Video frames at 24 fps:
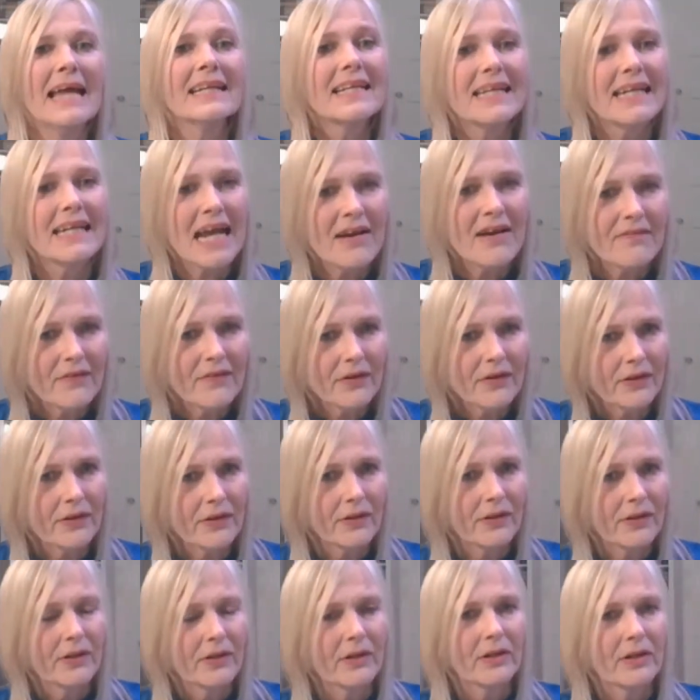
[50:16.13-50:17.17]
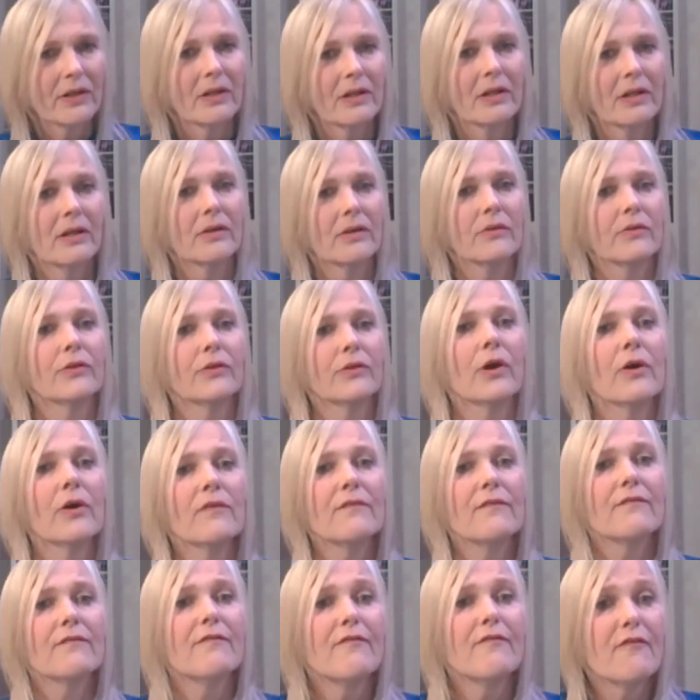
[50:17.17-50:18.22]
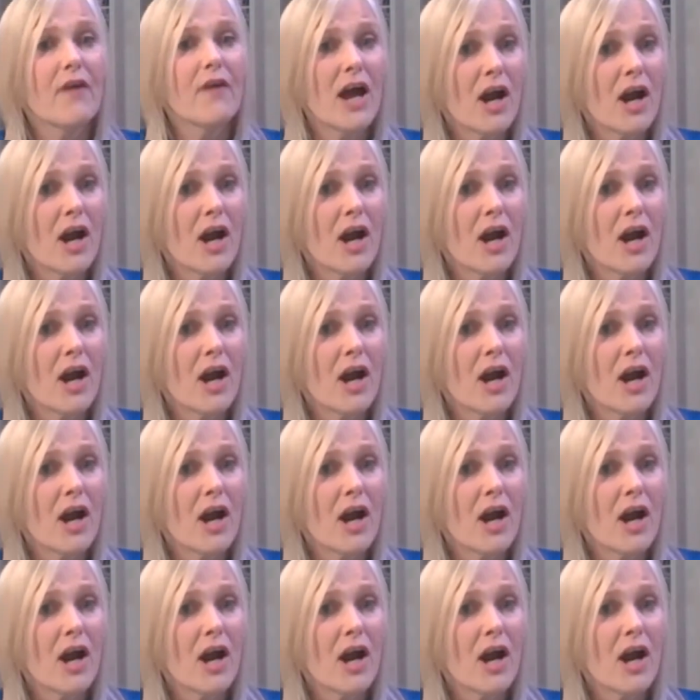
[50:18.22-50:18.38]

And given the